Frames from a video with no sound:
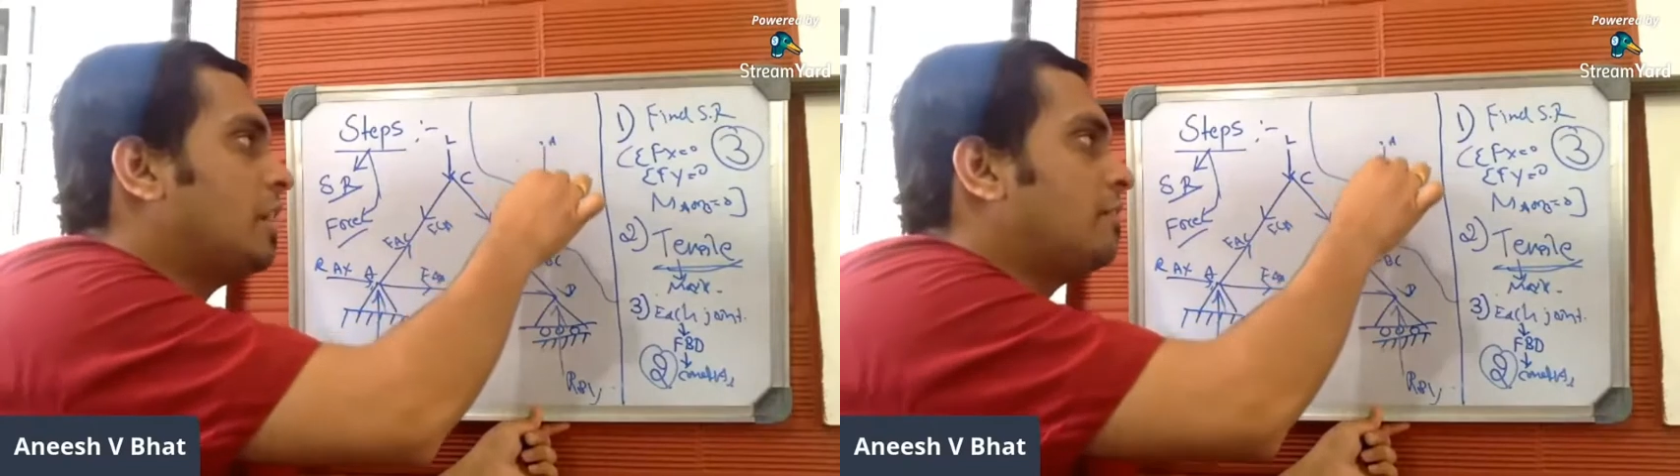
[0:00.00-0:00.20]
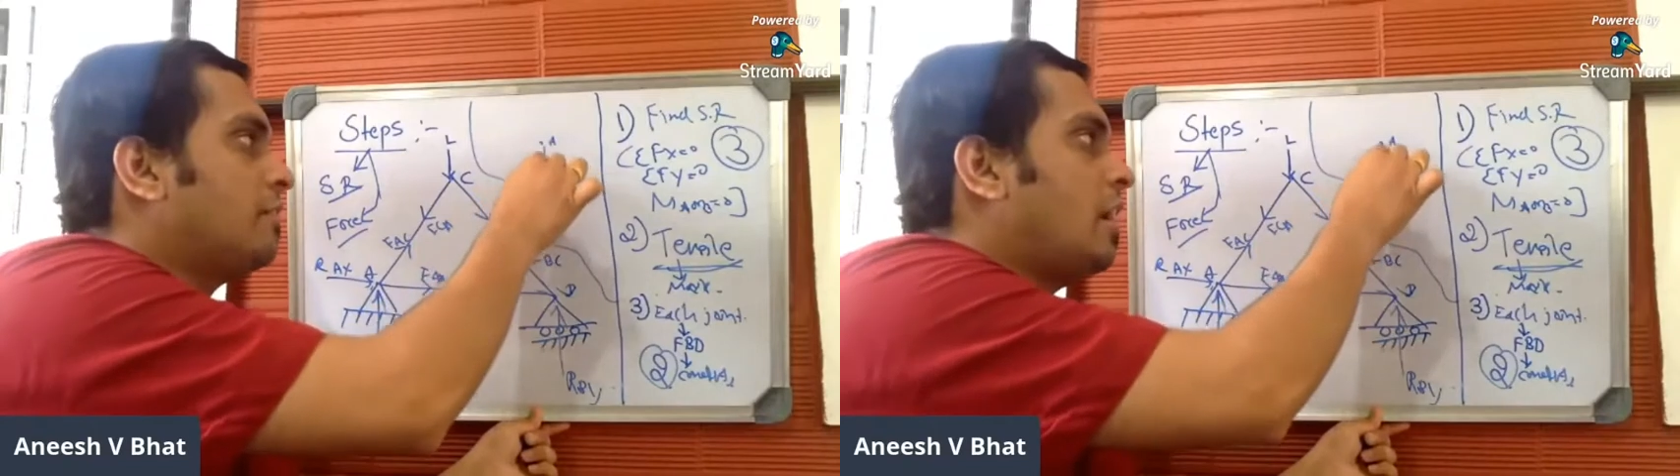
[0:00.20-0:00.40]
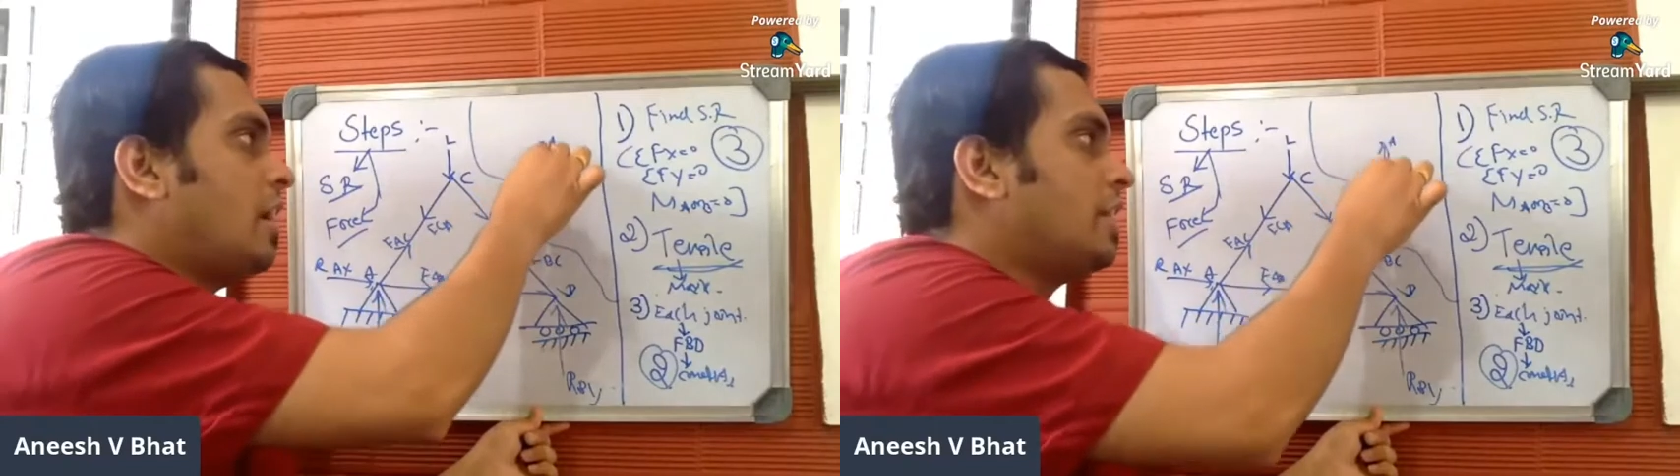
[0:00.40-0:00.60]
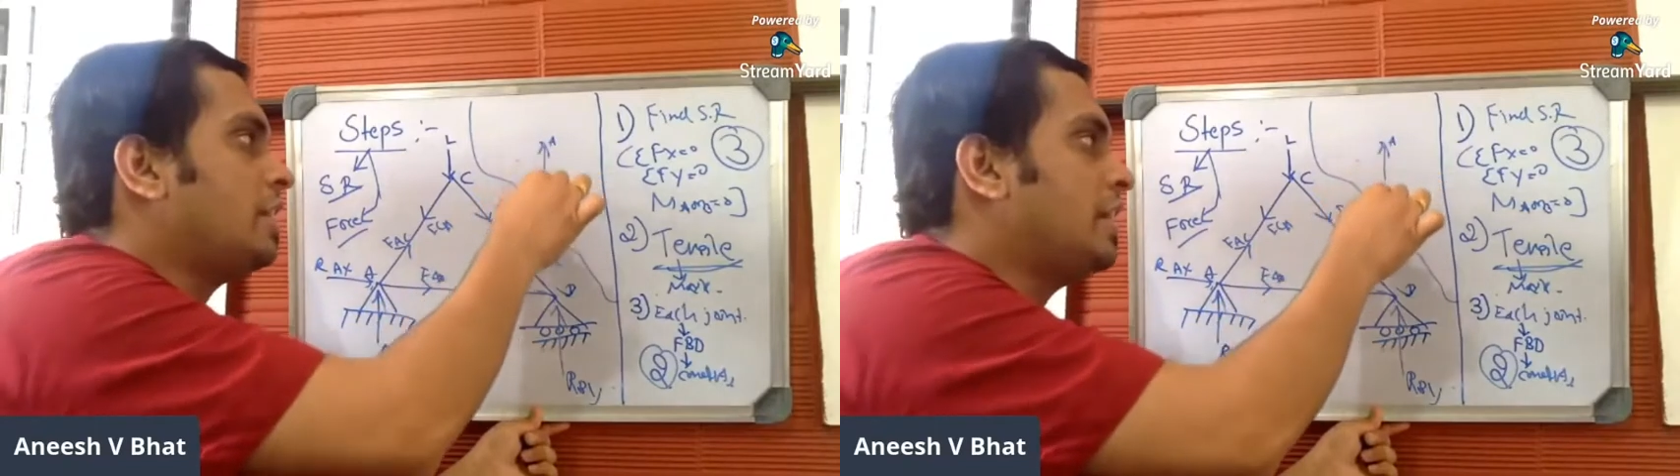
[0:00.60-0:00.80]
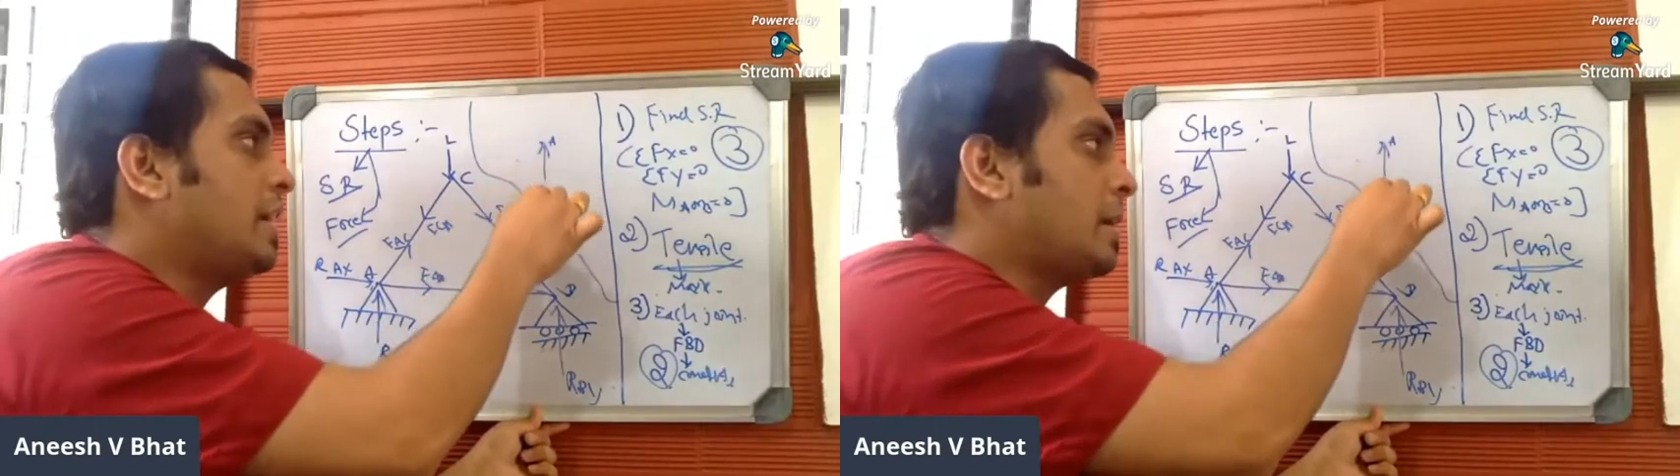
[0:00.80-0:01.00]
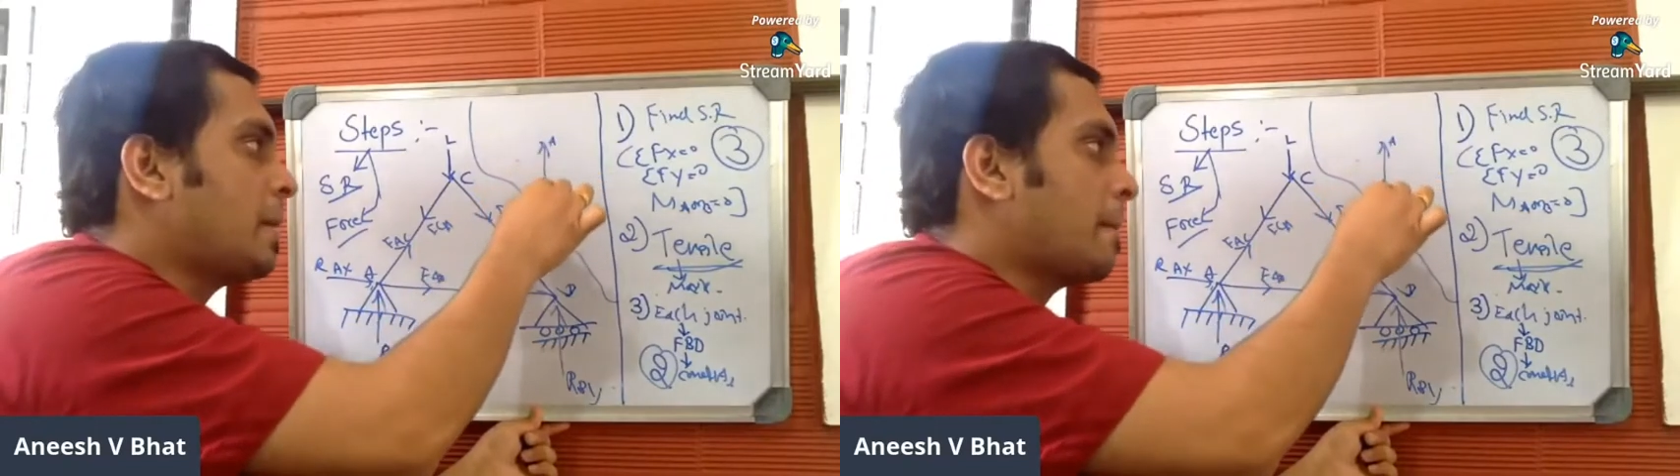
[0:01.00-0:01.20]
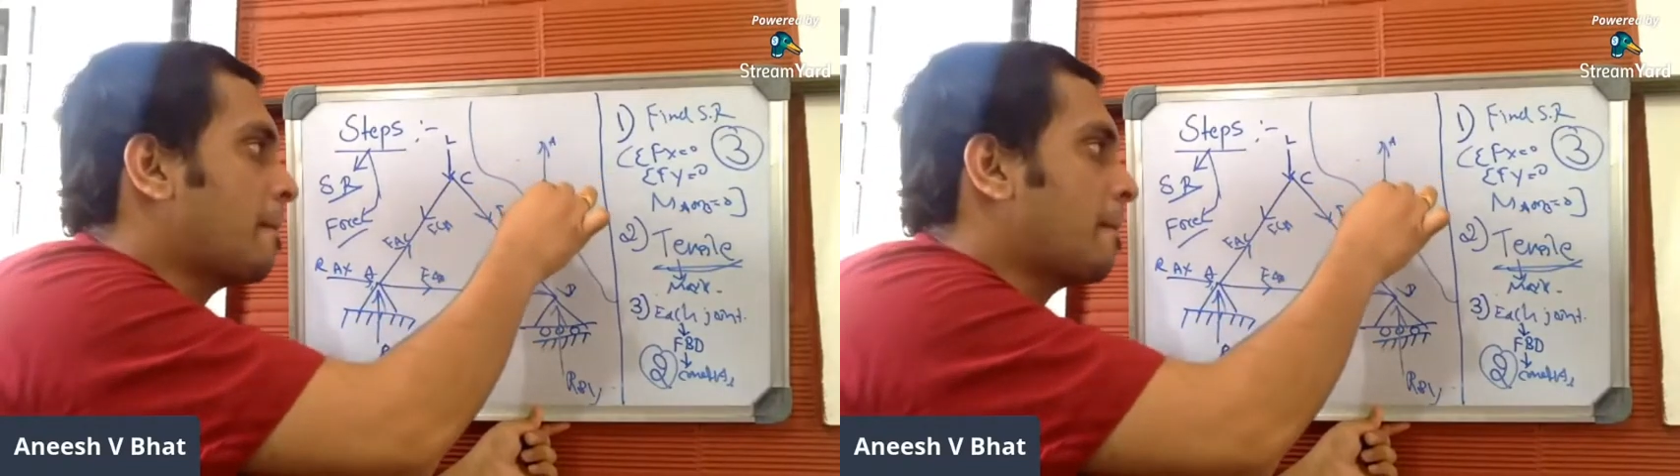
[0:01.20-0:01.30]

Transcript: have R, A,